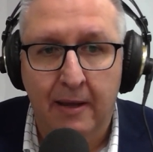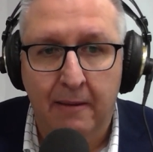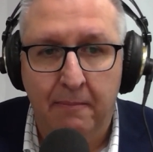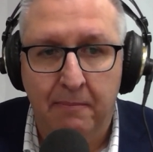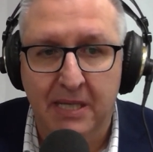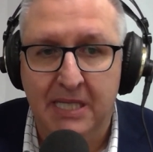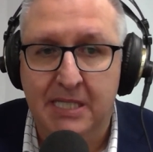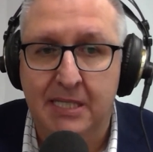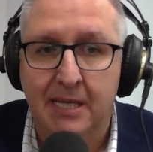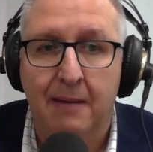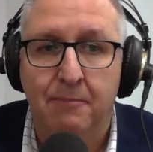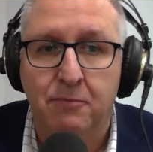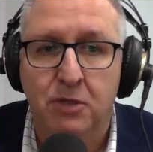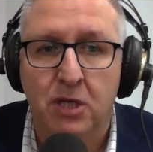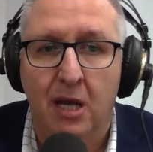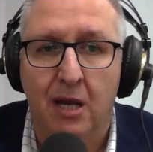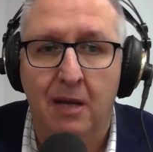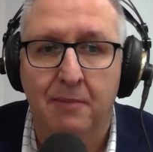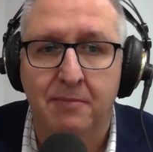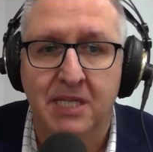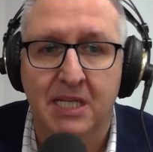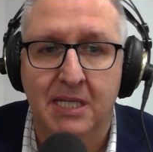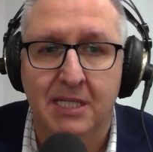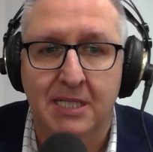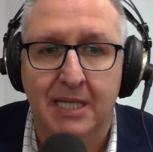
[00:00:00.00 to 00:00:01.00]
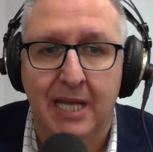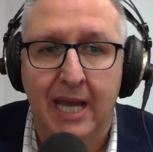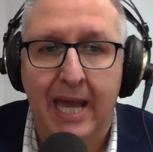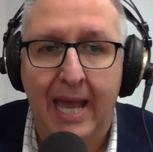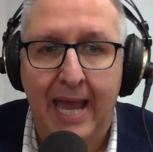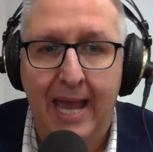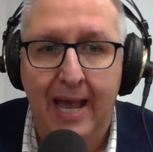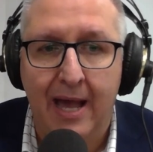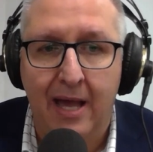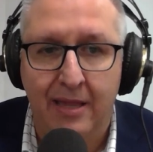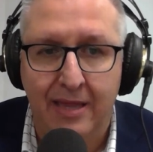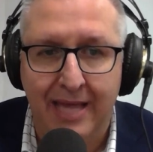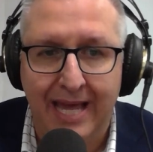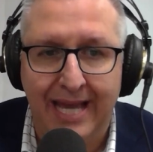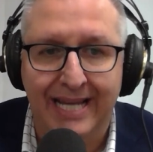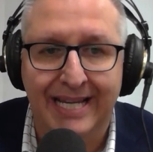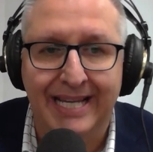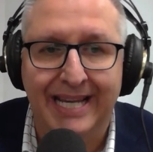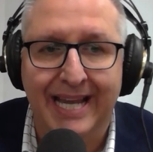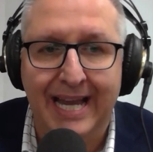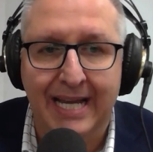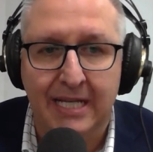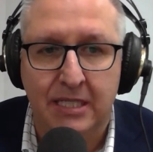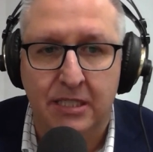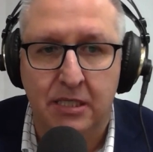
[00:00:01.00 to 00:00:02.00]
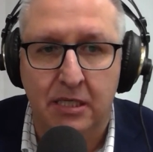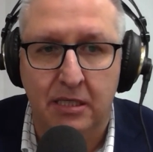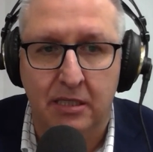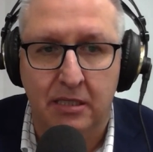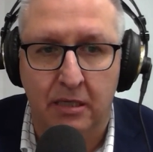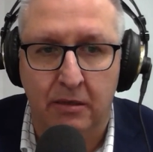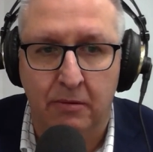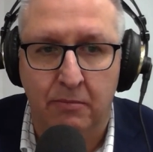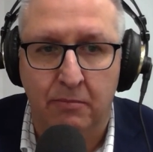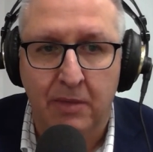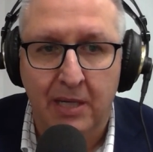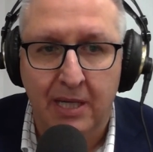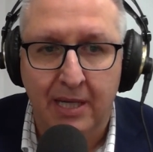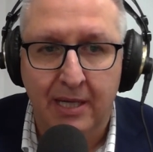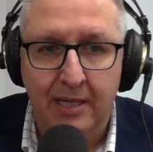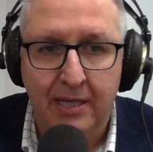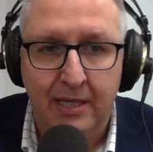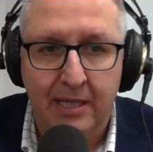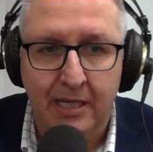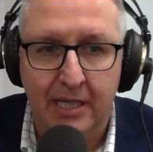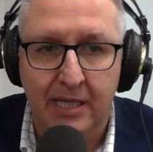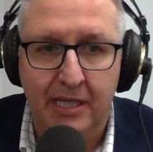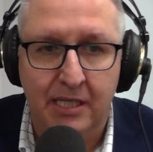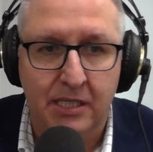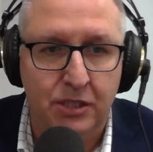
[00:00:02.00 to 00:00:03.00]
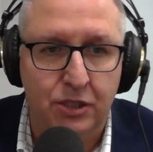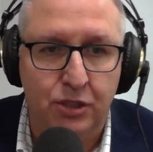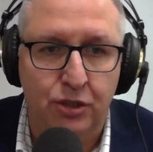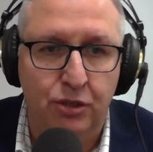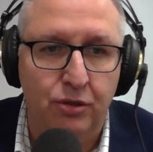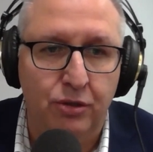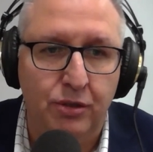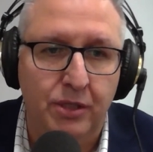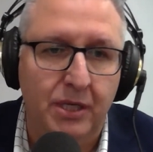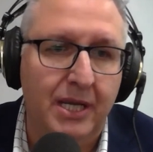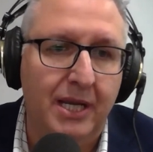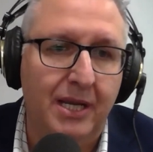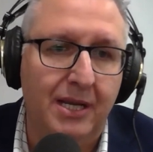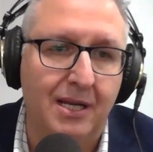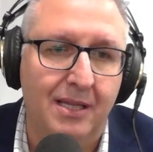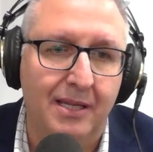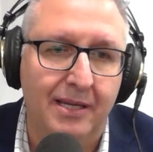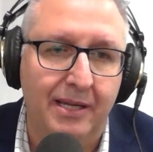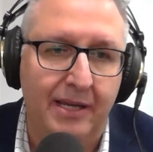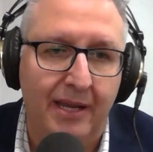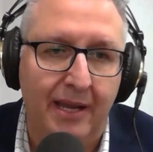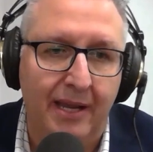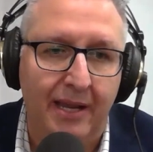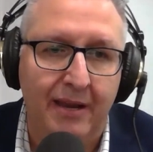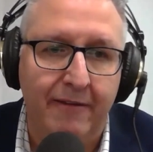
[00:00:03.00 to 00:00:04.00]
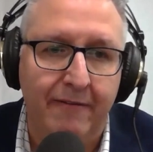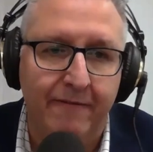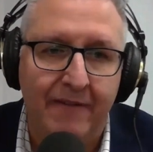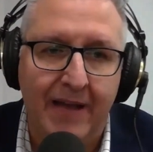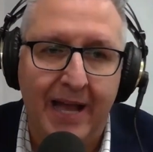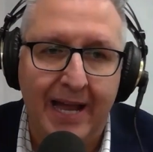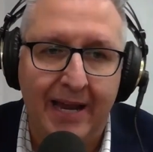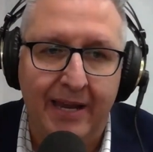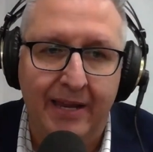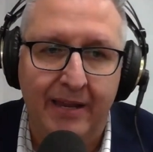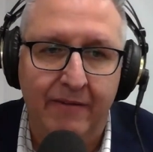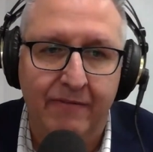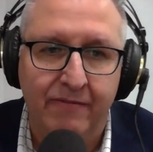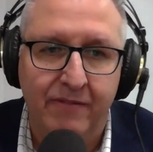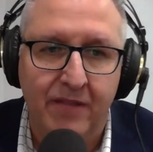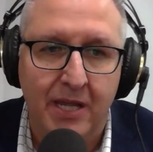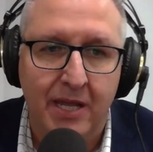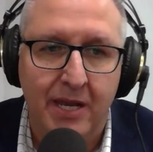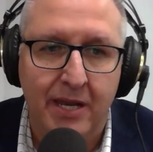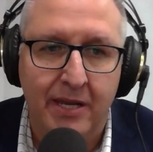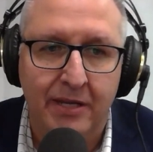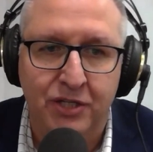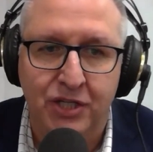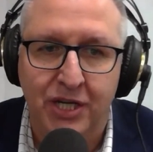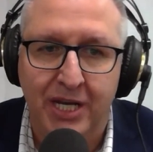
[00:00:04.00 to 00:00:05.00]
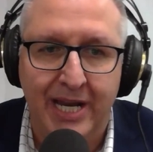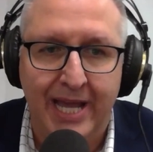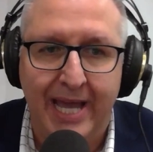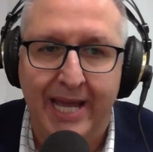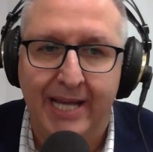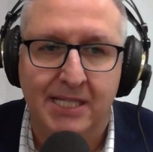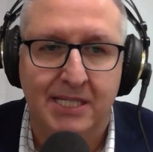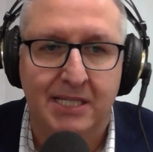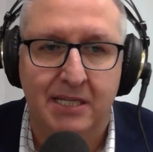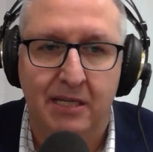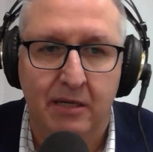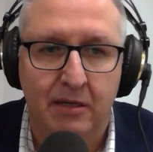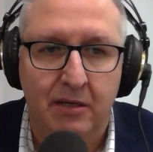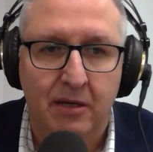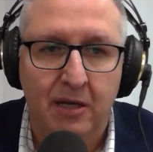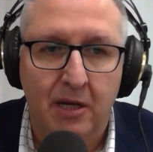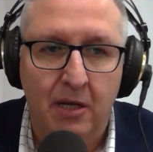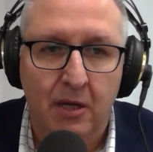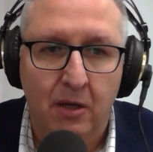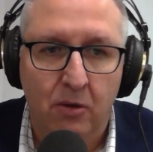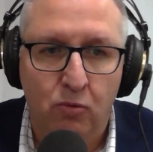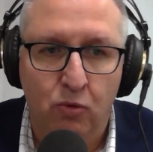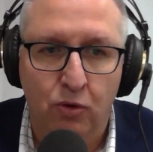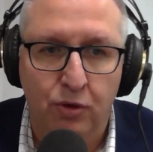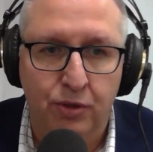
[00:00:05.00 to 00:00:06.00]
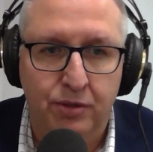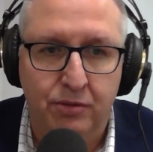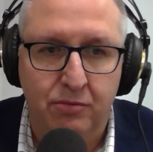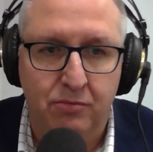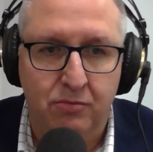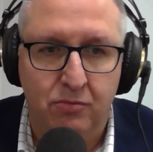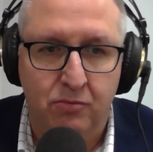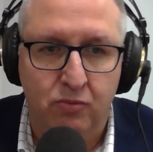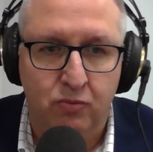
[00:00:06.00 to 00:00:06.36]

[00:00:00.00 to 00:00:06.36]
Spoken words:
But sometimes as to how they get to them is uniquely innovative that a Gen Xer would